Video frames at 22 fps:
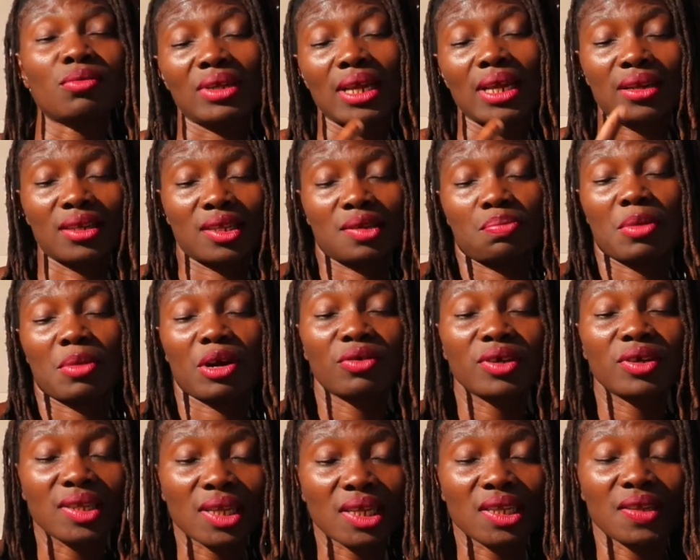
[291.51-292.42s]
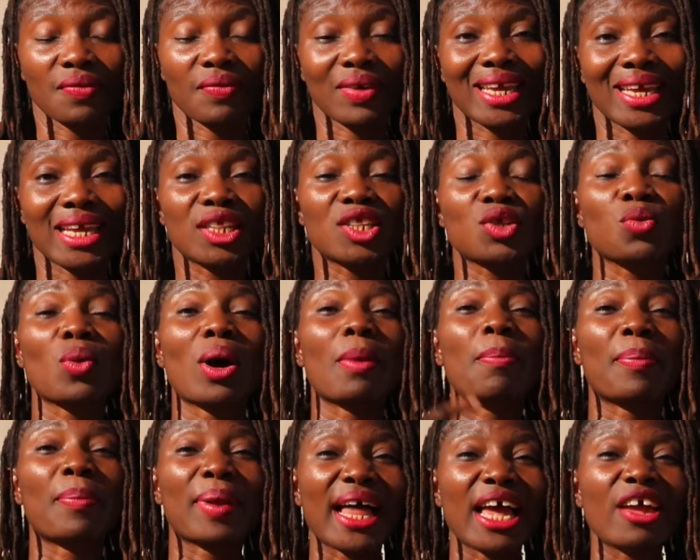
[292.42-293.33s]
that is marriage certificate, to
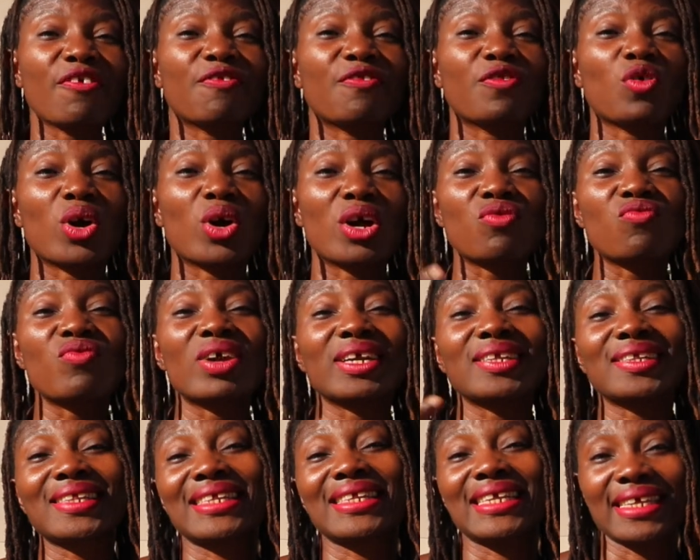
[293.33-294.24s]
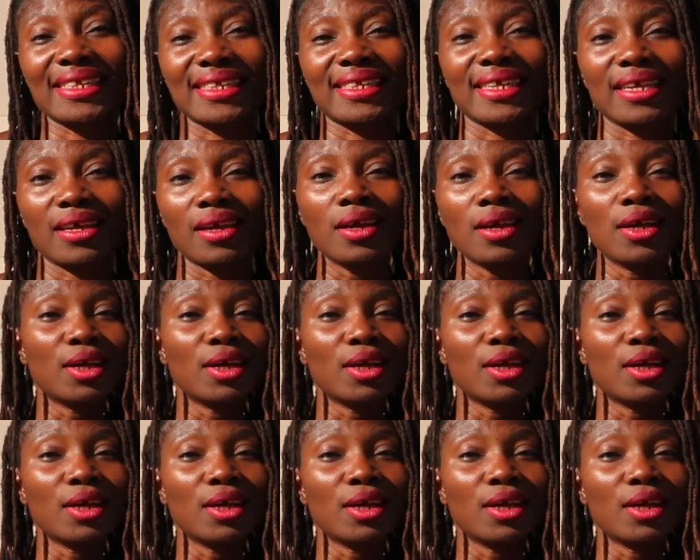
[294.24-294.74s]
apply for a residency.